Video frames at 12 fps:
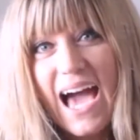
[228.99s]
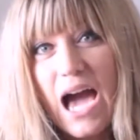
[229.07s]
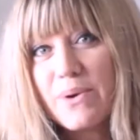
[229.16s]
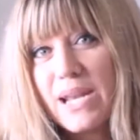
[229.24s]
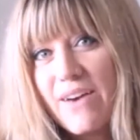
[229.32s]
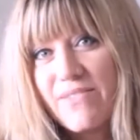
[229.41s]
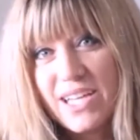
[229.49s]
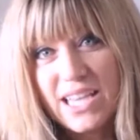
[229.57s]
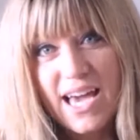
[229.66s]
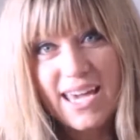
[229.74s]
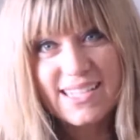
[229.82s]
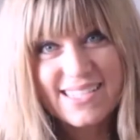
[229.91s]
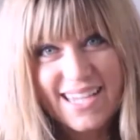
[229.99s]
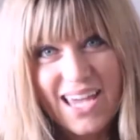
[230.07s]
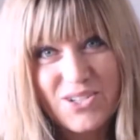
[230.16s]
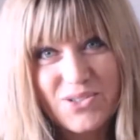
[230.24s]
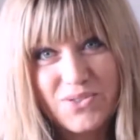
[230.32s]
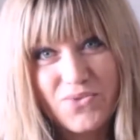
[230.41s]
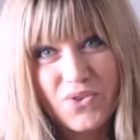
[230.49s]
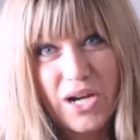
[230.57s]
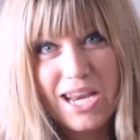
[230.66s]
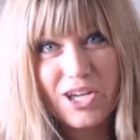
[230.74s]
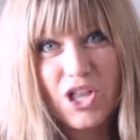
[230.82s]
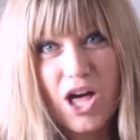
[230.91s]
I would have a client scheduled for 9
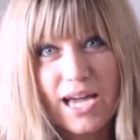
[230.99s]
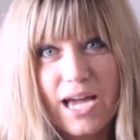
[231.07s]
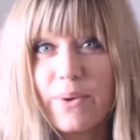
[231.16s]
o'clock.